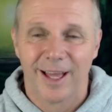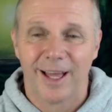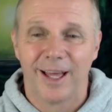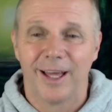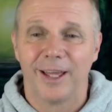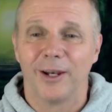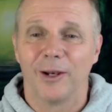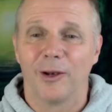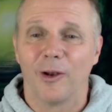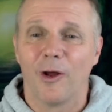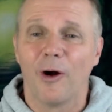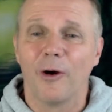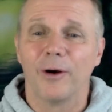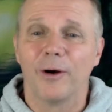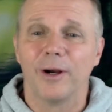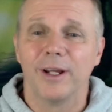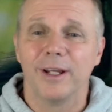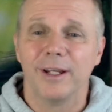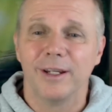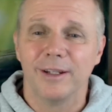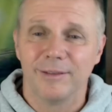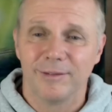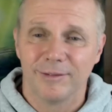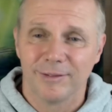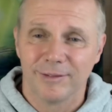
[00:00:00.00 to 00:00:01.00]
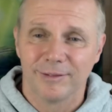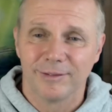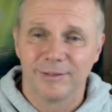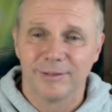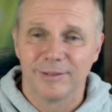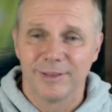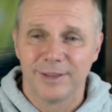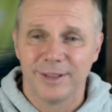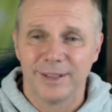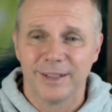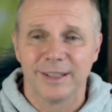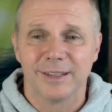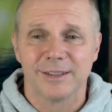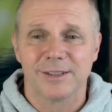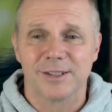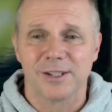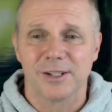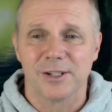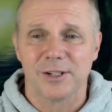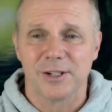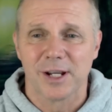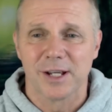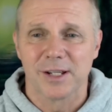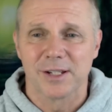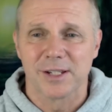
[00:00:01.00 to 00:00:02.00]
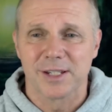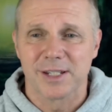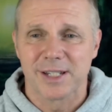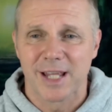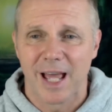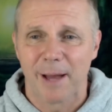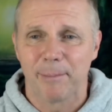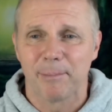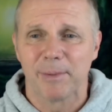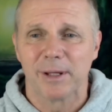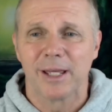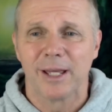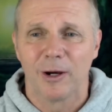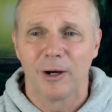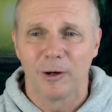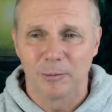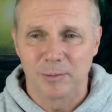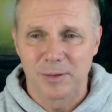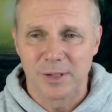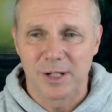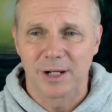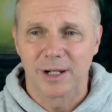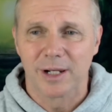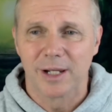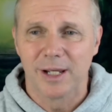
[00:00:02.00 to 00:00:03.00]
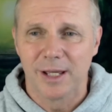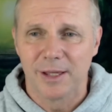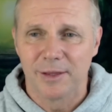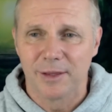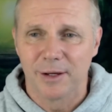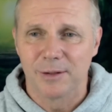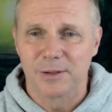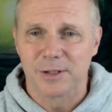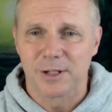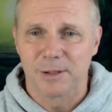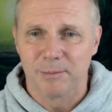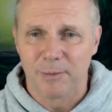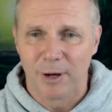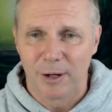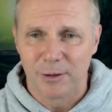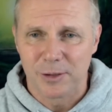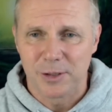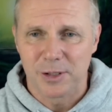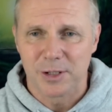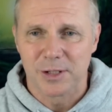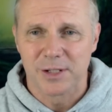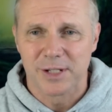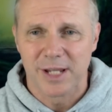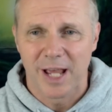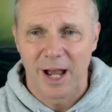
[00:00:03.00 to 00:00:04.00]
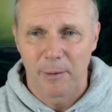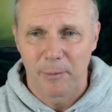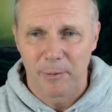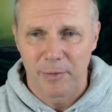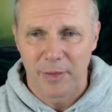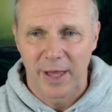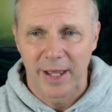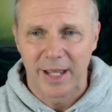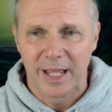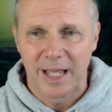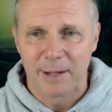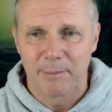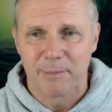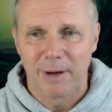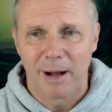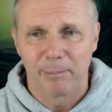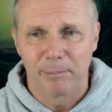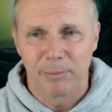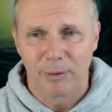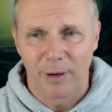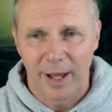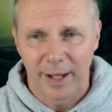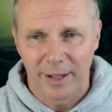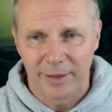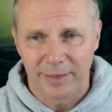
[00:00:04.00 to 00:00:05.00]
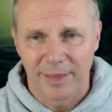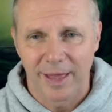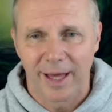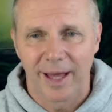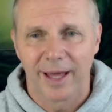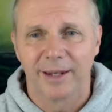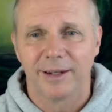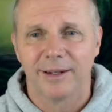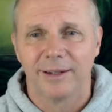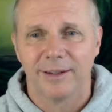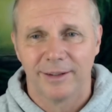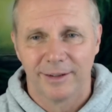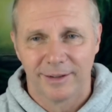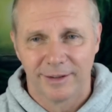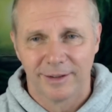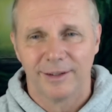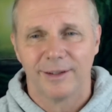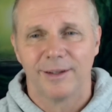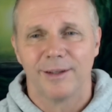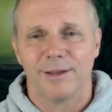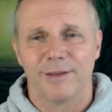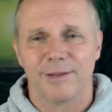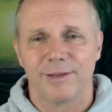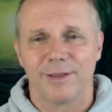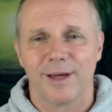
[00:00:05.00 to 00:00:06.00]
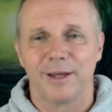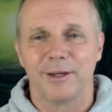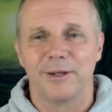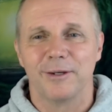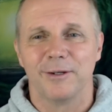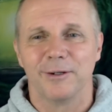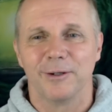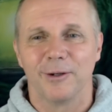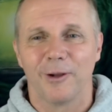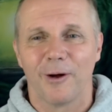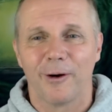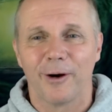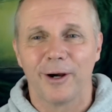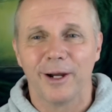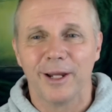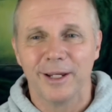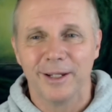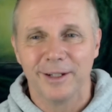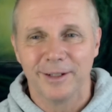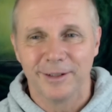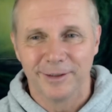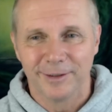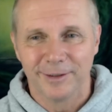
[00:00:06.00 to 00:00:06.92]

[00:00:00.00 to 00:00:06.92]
and Laurie suggests tapping helps clear those emotions out when they come up like that. Thank you, Laurie.